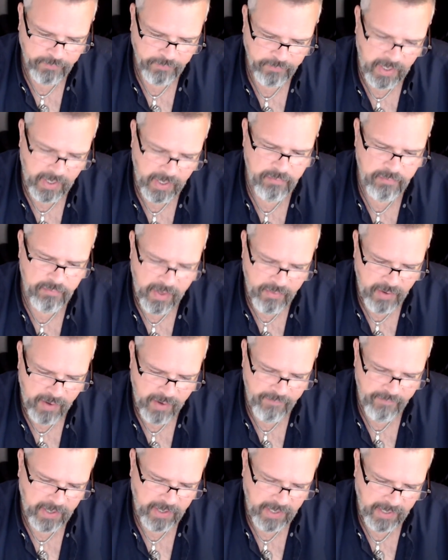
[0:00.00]
I'd rather
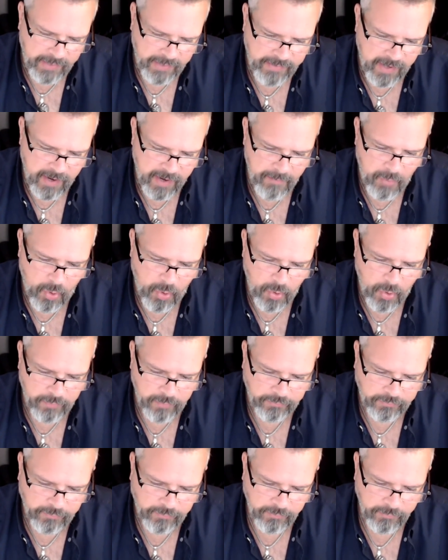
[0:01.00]
have a goddamn
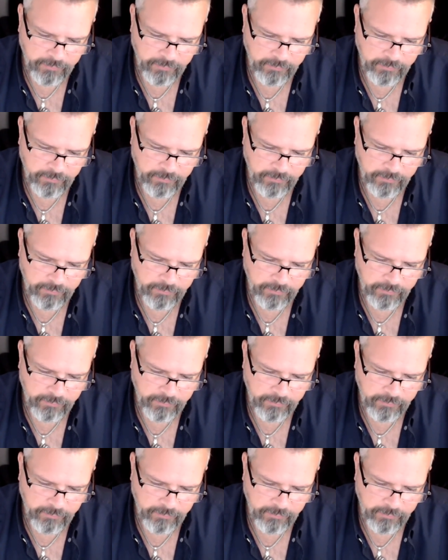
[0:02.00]
horse.